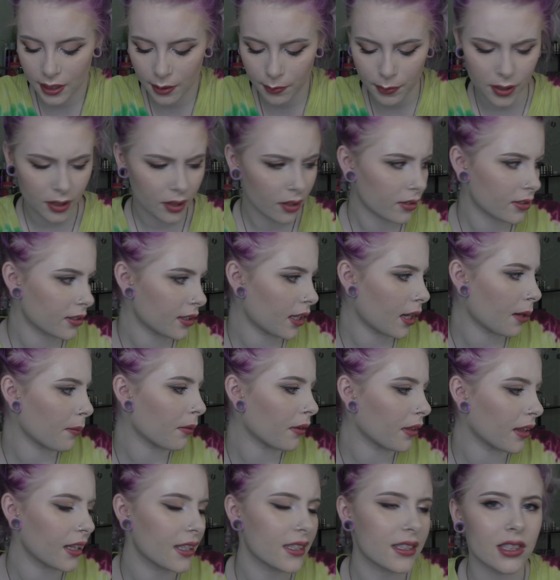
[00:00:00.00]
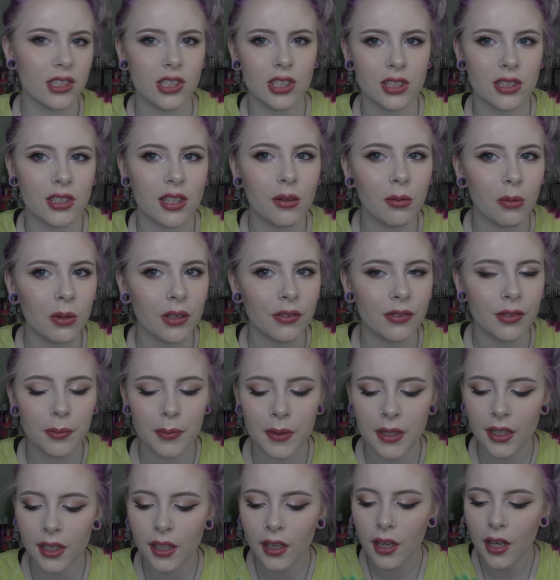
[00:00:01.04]
I mean, there's a couple things that just didn't work for
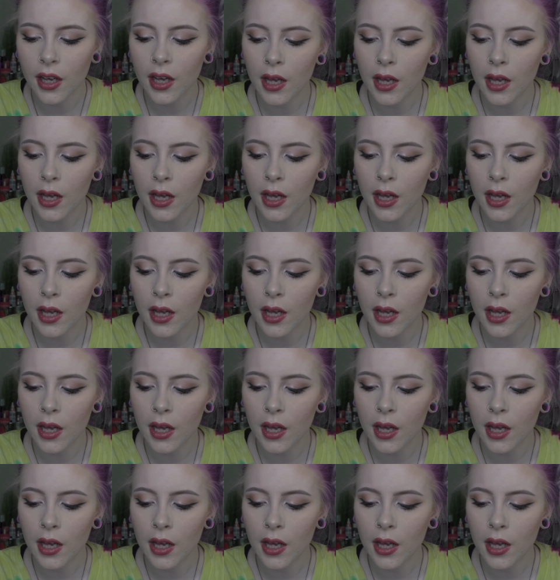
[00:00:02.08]
me,